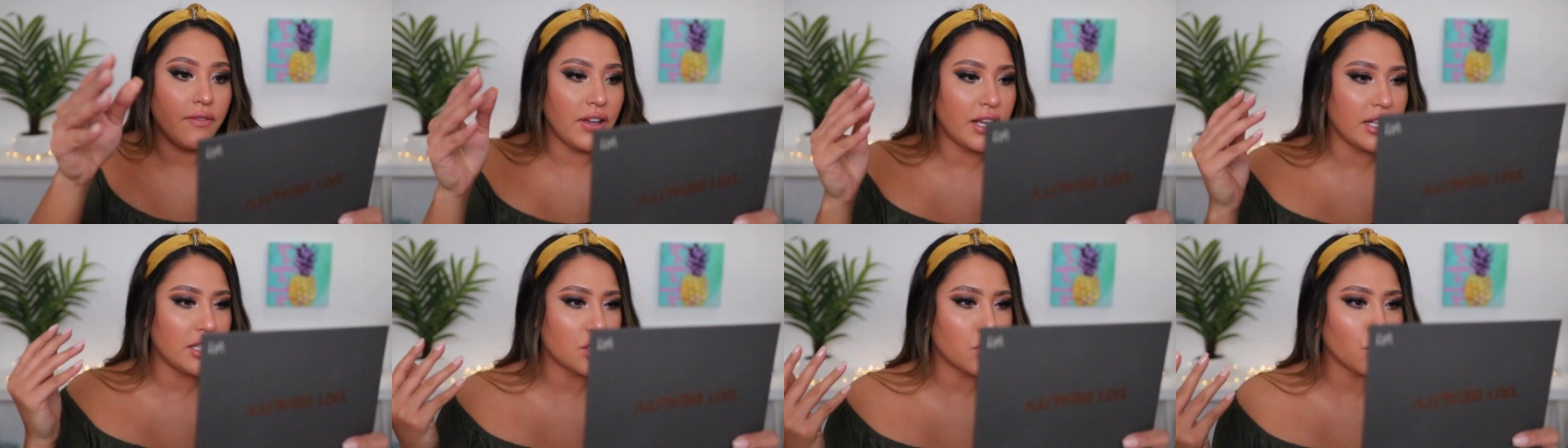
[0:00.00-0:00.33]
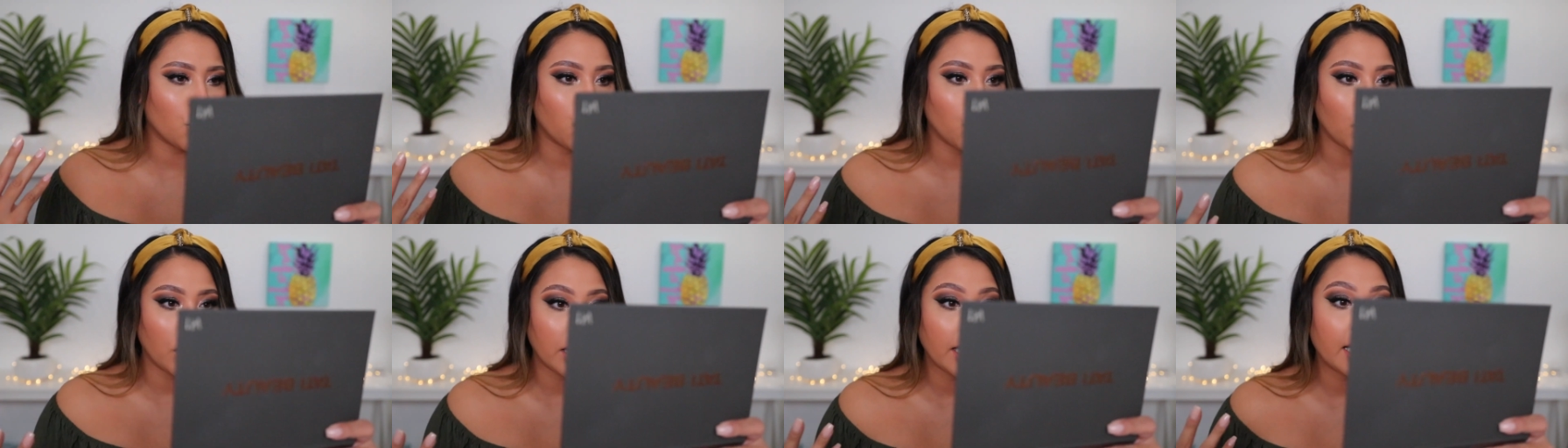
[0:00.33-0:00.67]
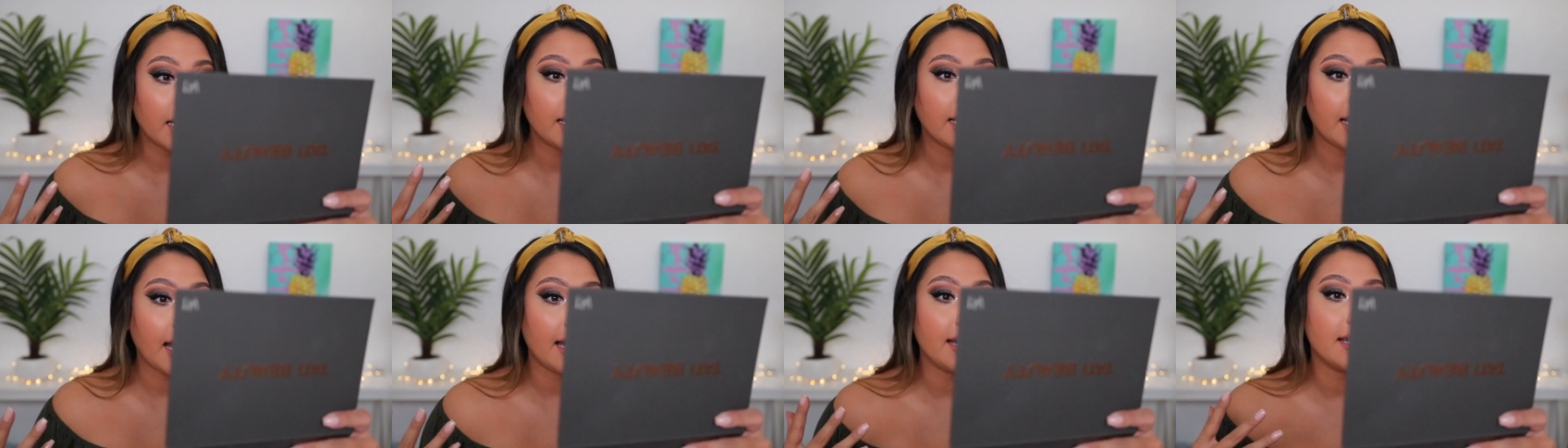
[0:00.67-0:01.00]
It's really
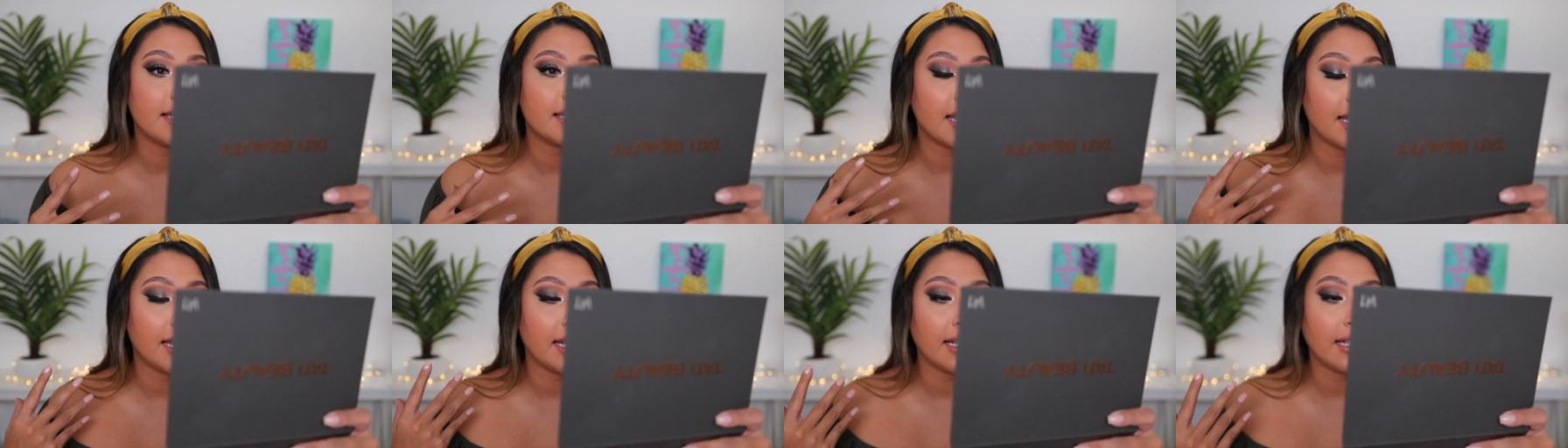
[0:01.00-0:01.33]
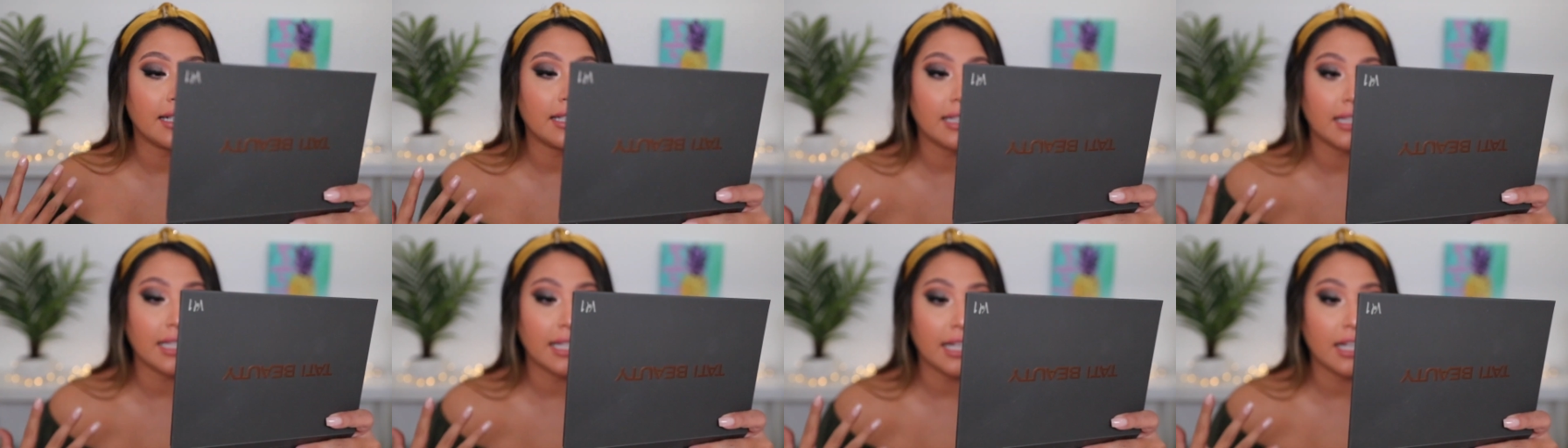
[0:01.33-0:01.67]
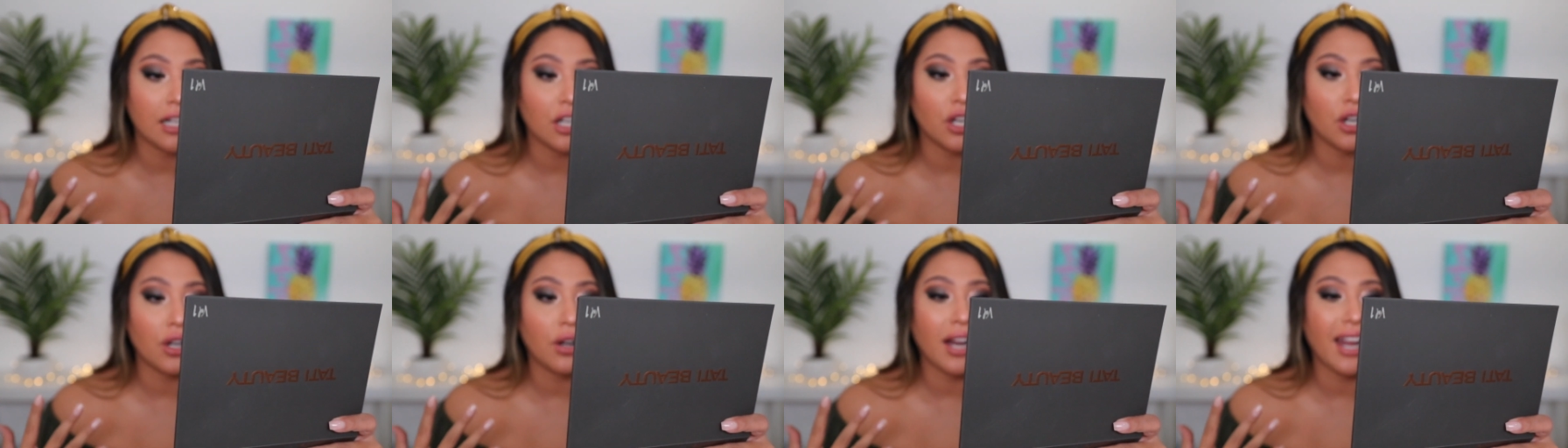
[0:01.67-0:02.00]
nice and
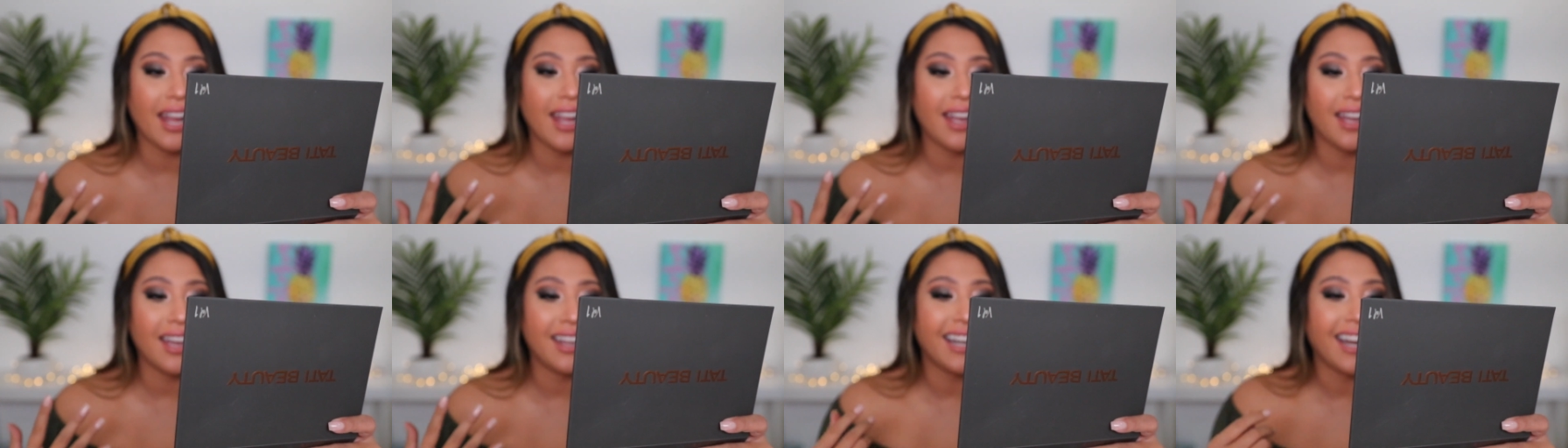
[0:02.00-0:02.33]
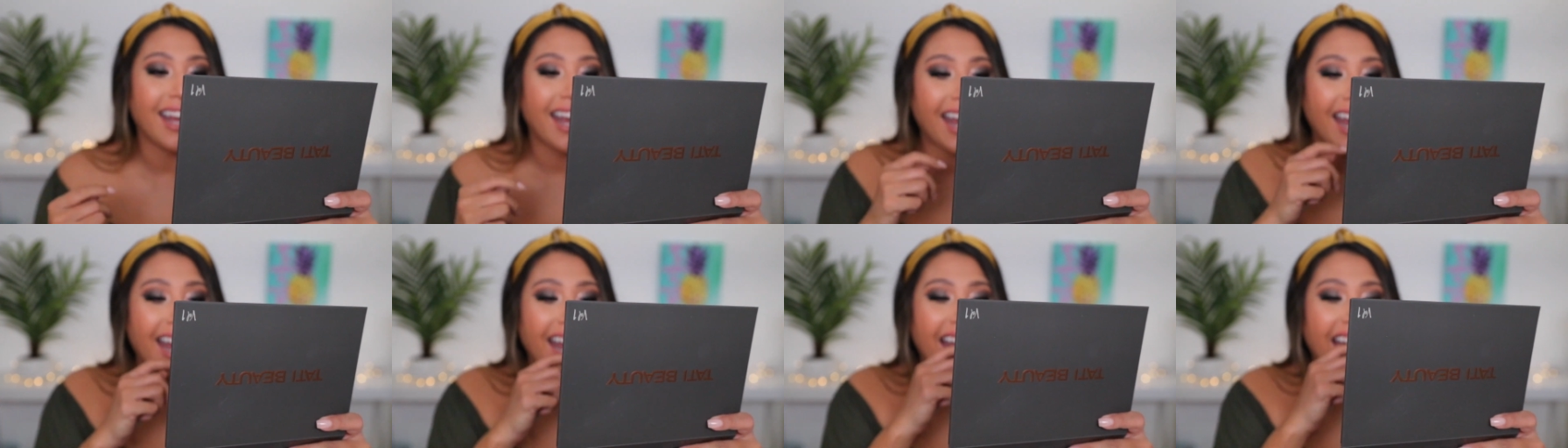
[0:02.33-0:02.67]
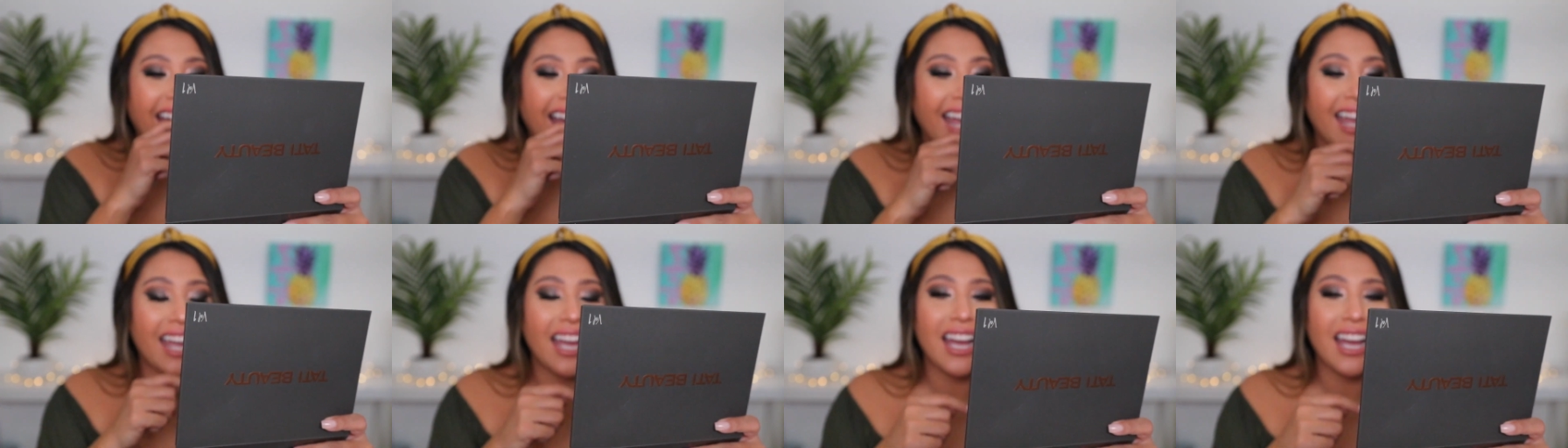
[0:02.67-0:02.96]
clear, and I